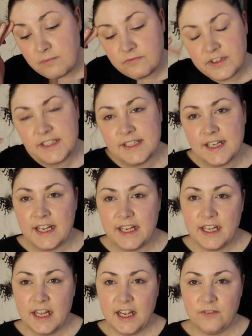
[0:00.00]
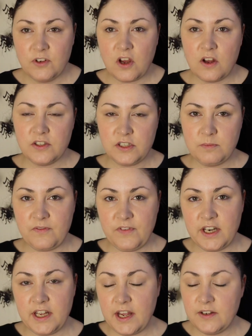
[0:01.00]
recently in regards to my
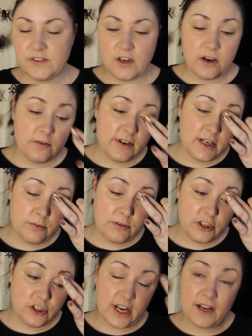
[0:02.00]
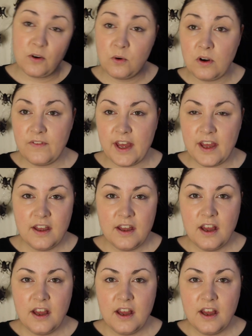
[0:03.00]
videos. I really appreciate all of it,